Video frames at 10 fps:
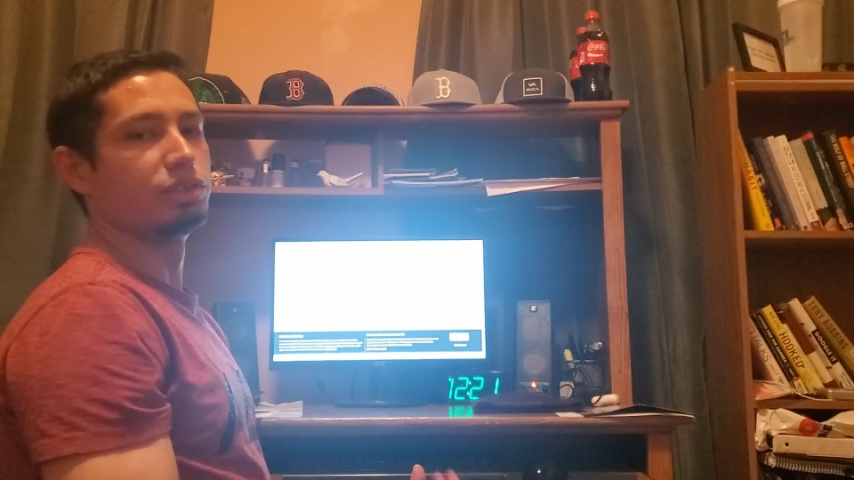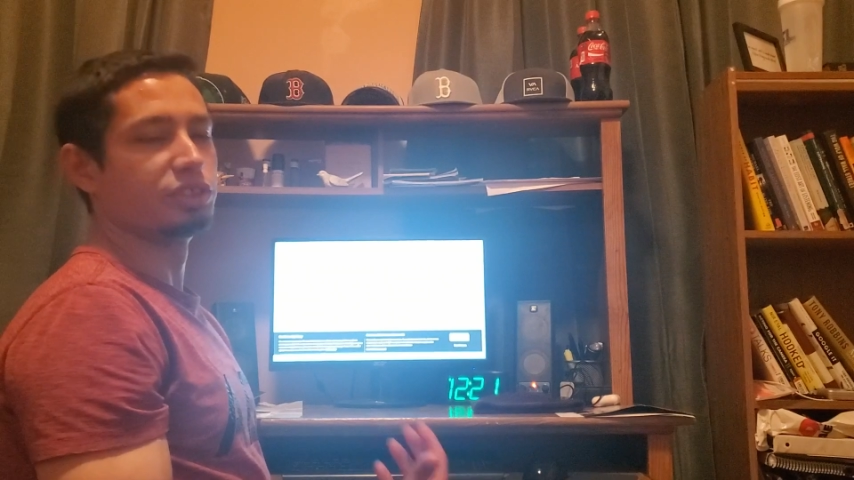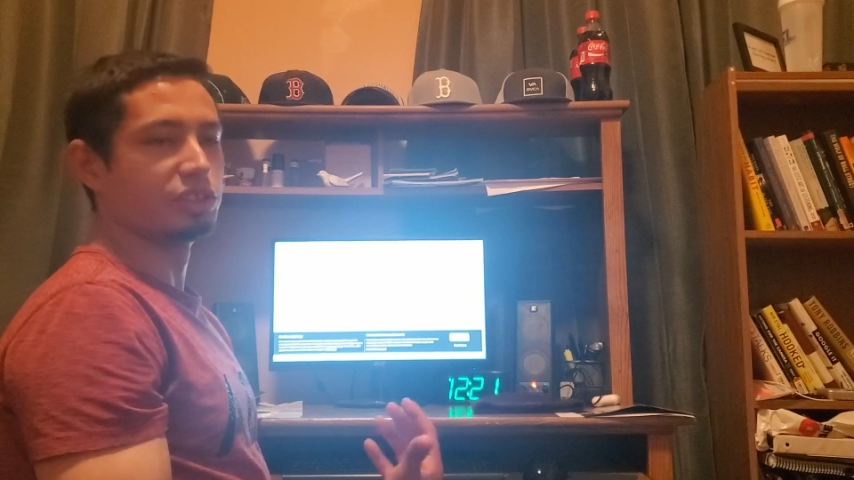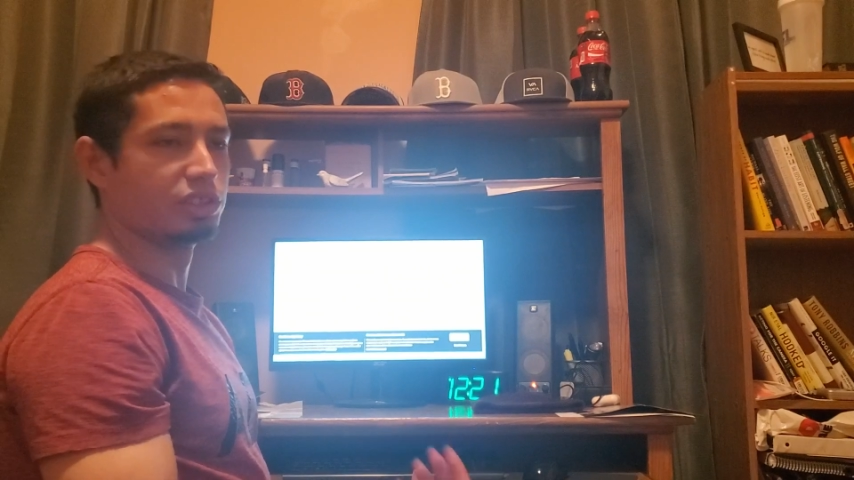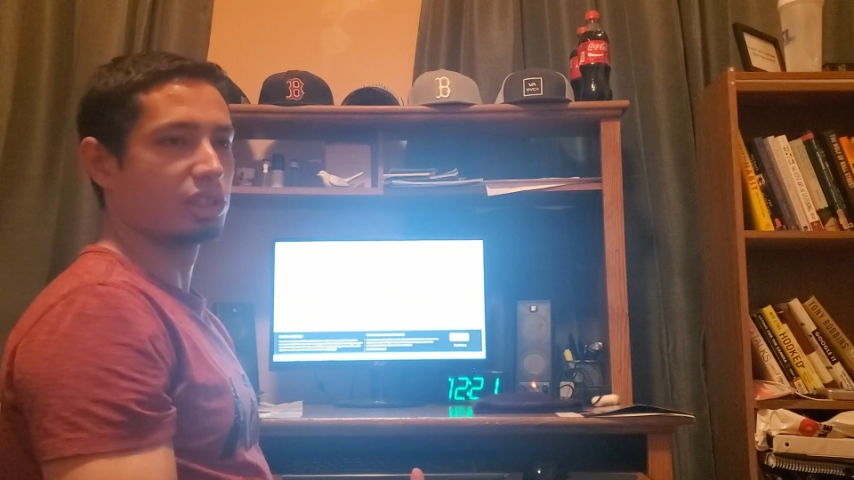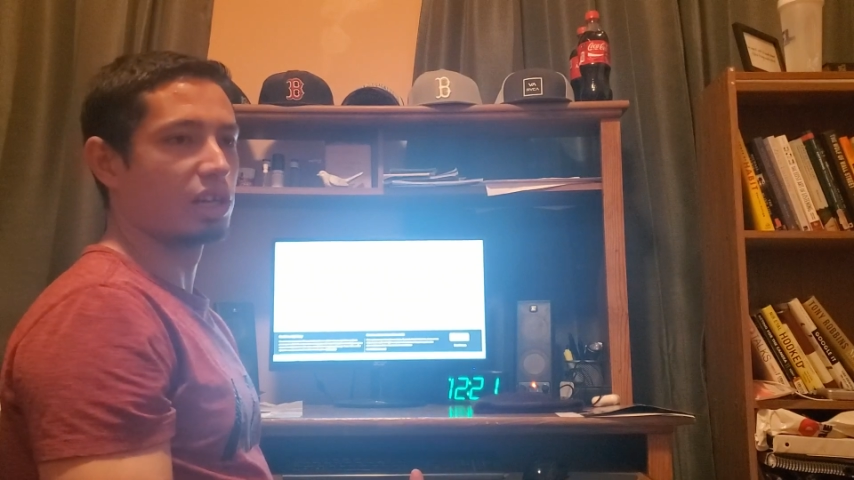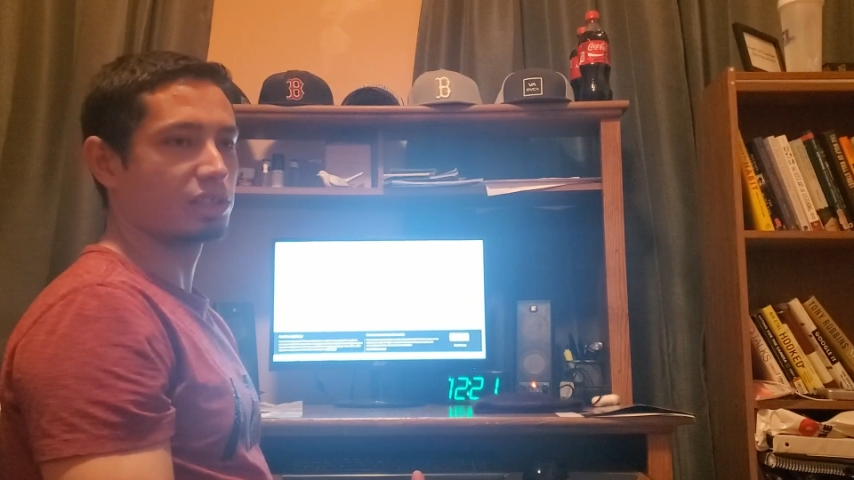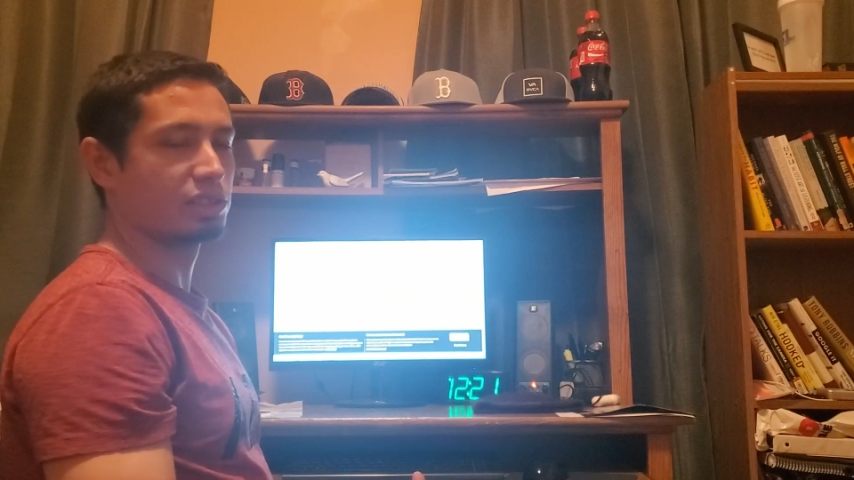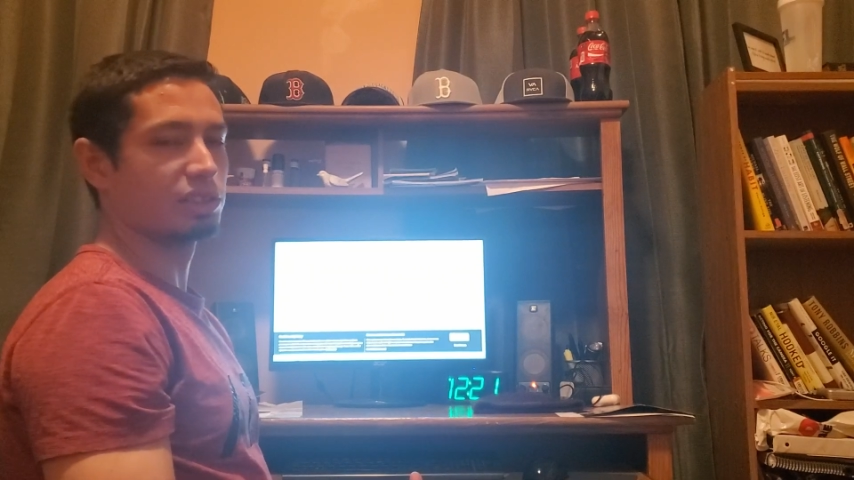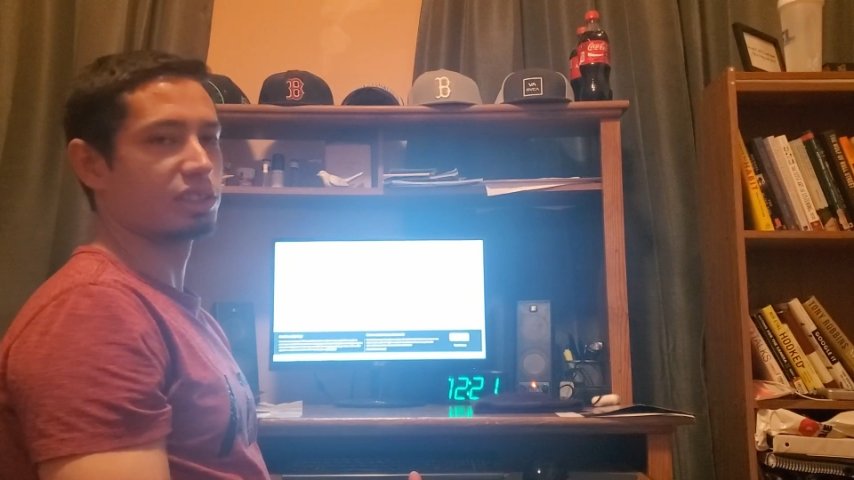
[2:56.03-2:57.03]
these
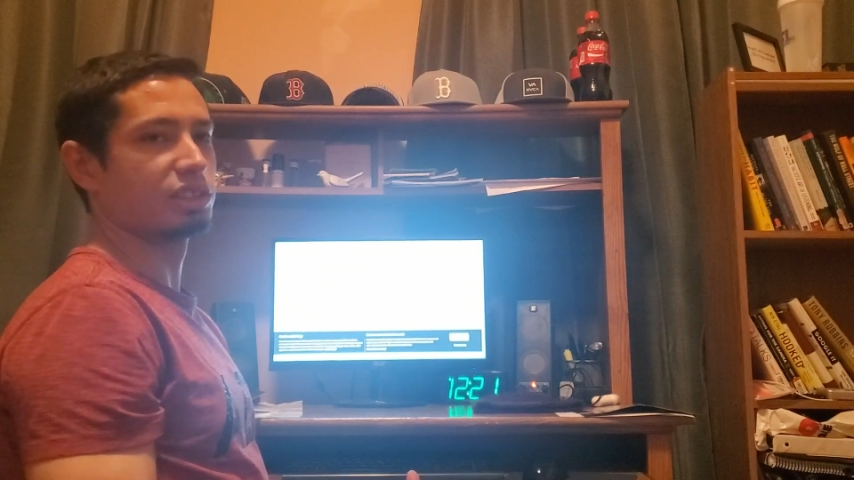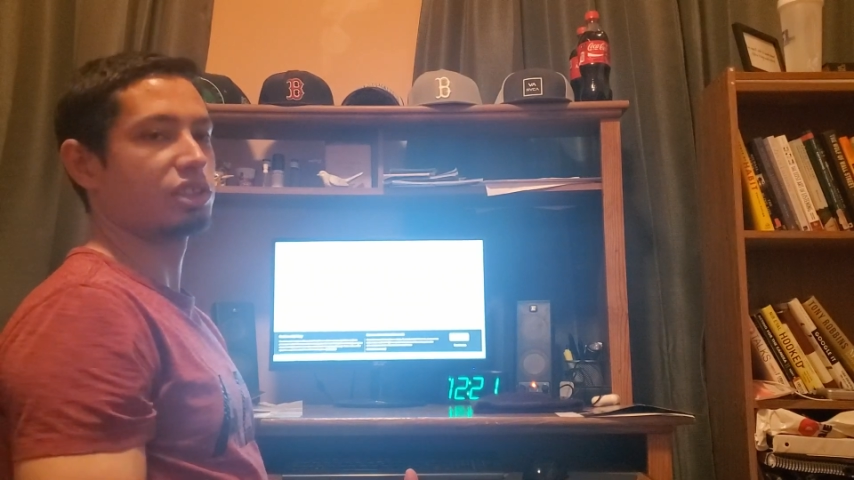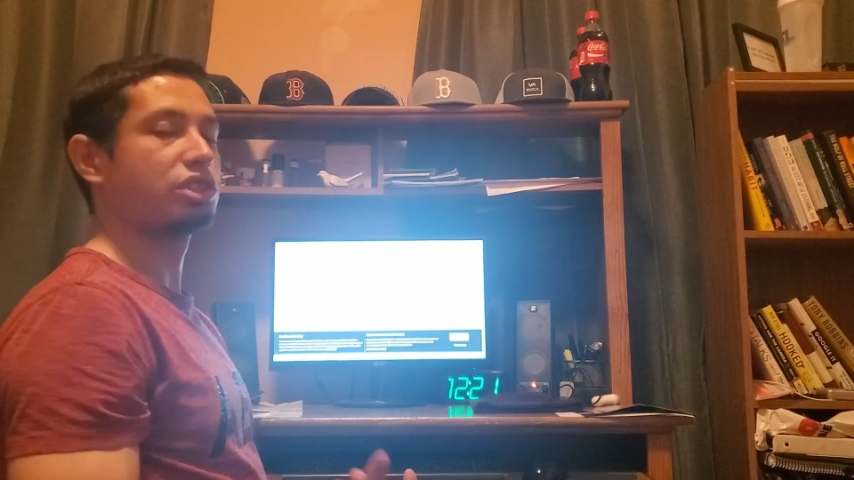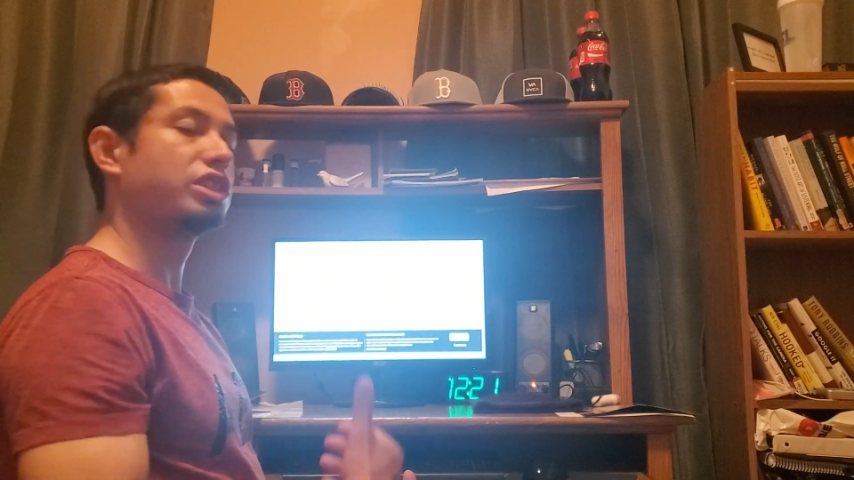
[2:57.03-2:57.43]
doctors